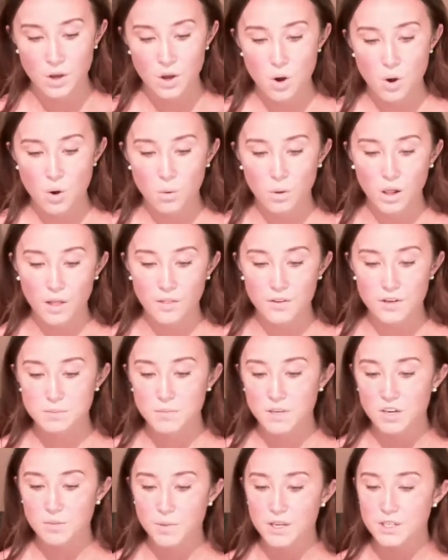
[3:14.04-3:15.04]
While others
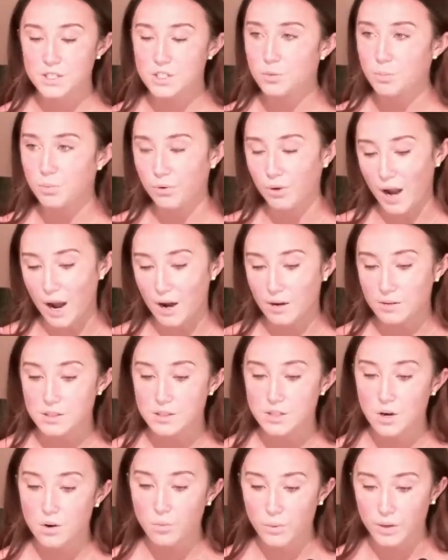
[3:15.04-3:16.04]
might have been too proud to
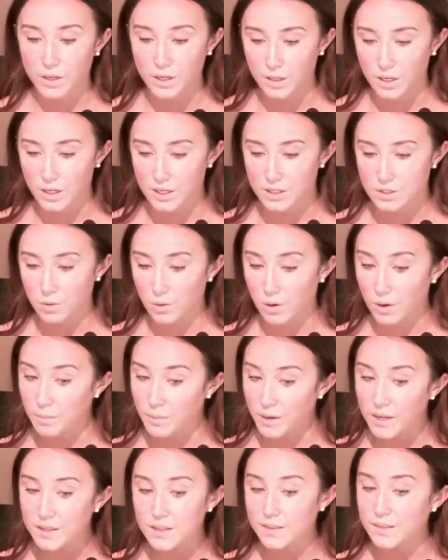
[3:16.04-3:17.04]
show weakness or
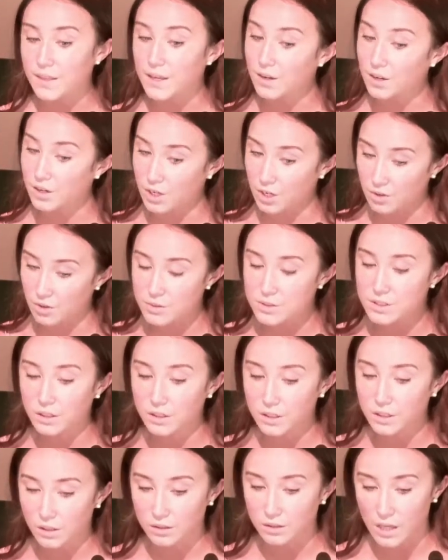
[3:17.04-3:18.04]
admit that they could use a
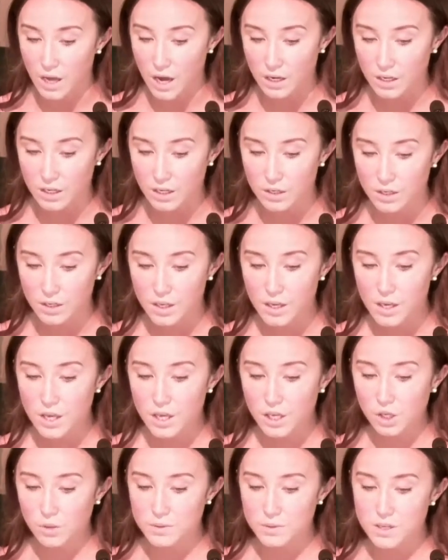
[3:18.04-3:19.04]
little luck,
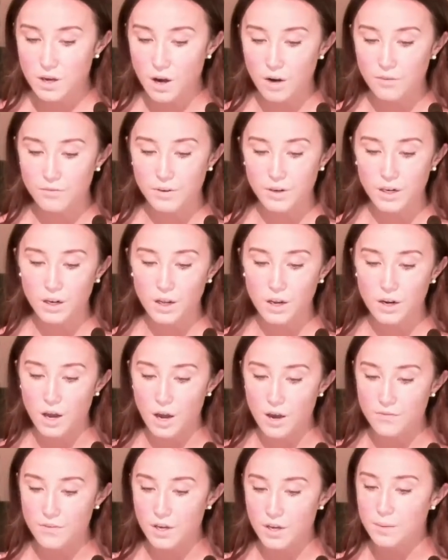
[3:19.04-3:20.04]
he was confident
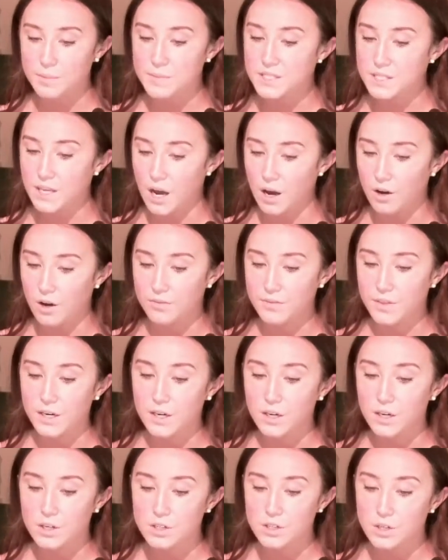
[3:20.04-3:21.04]
enough in himself that
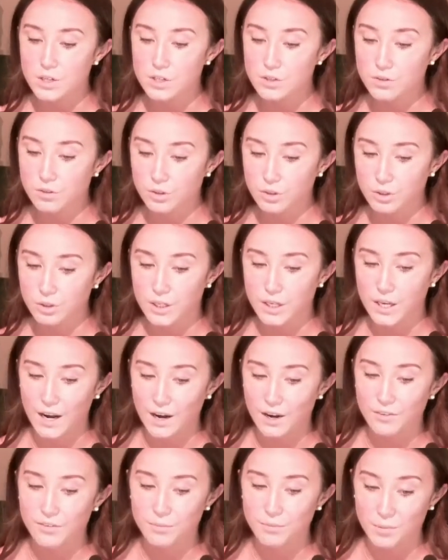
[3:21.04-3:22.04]
he could truly
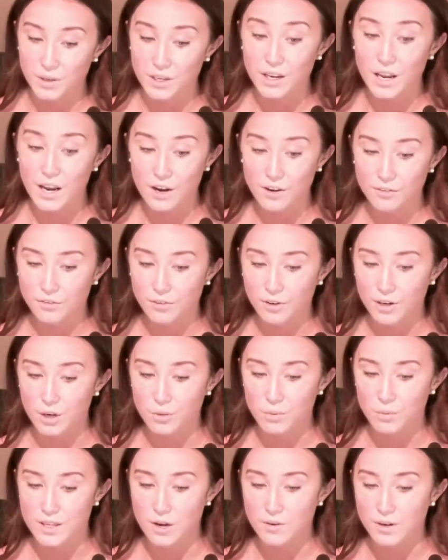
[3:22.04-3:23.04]
care, be carefree
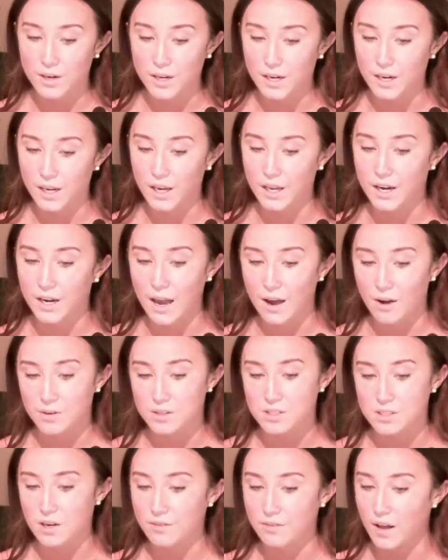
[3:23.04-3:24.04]
without needing an
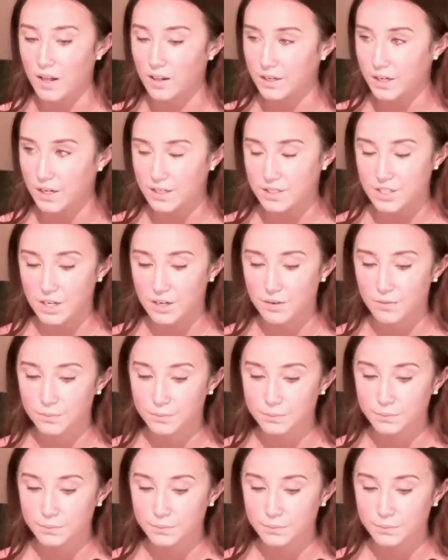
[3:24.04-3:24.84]
ounce of validation.